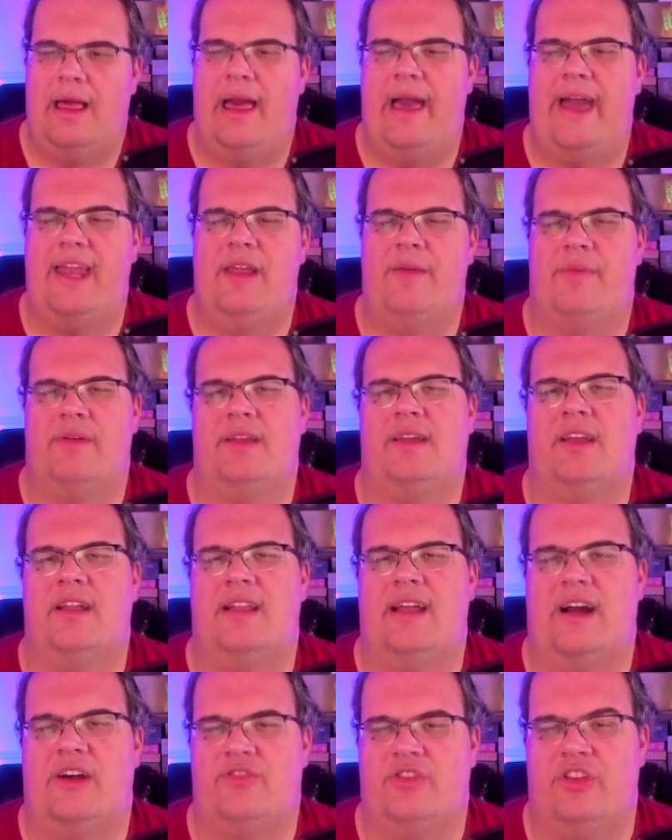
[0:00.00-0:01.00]
Anybody can
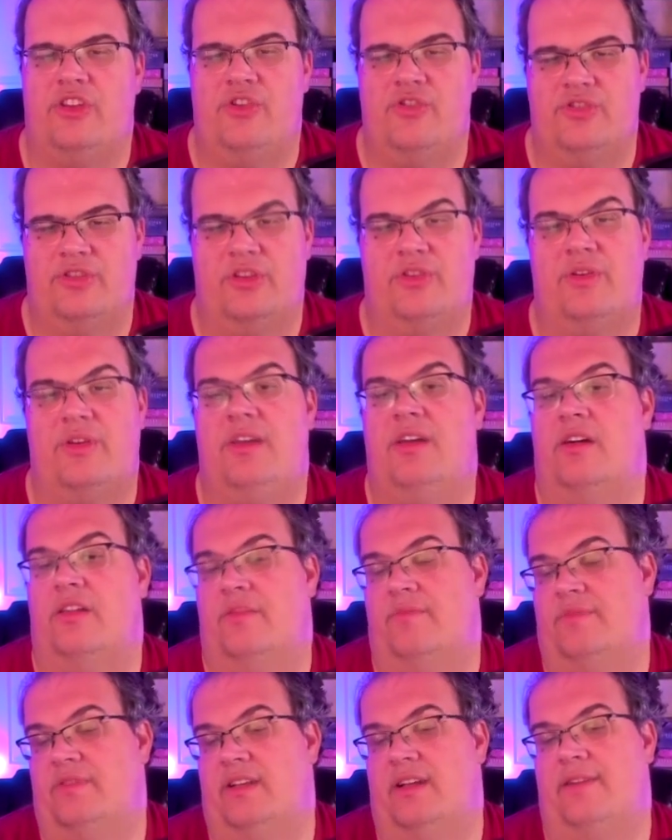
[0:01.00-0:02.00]
actually use it to heal
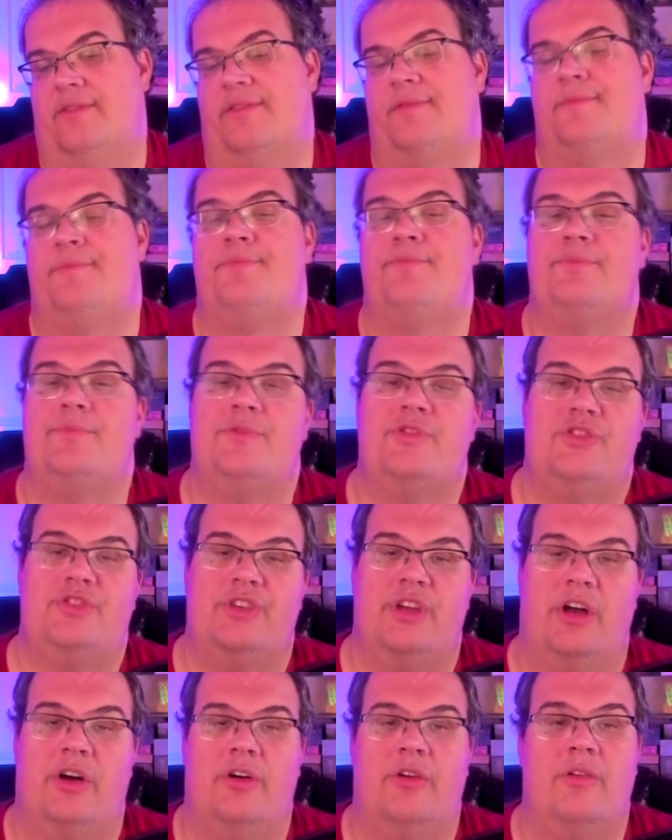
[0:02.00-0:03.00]
themselves.
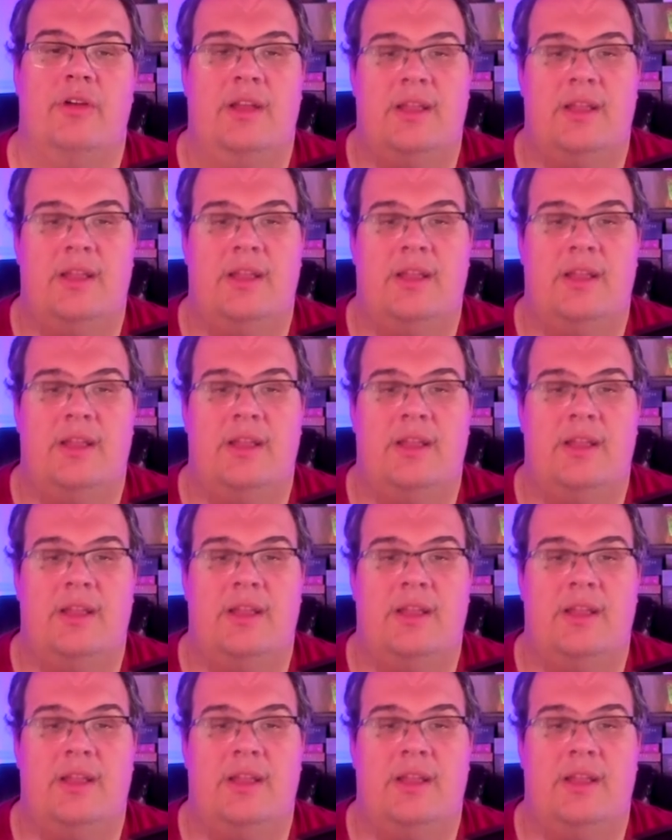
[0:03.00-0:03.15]
So